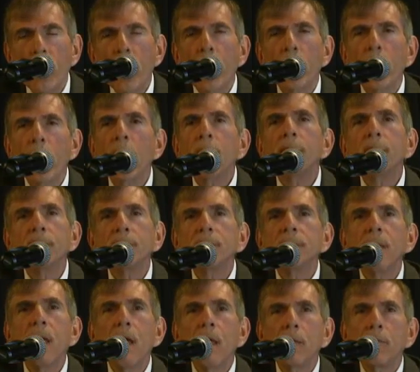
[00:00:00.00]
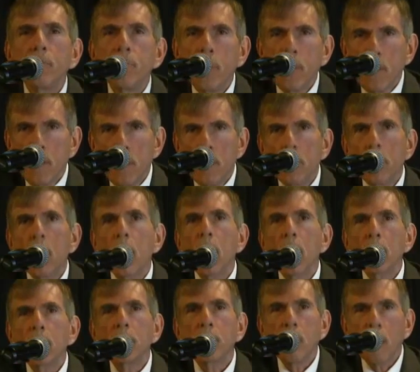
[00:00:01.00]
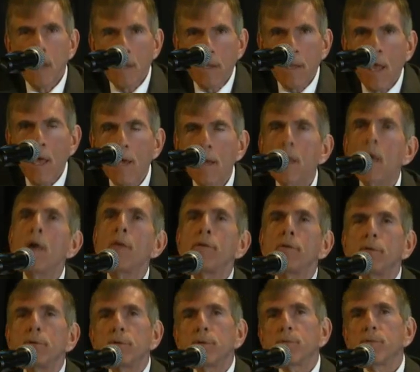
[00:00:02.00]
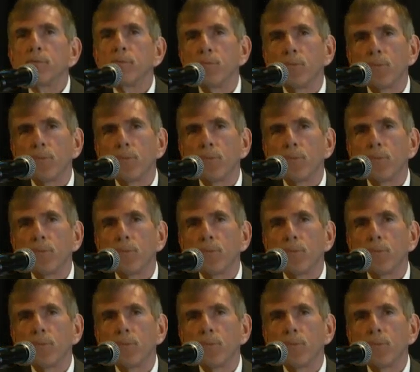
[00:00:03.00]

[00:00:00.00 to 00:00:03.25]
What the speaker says: Now that does not mean that they, like others,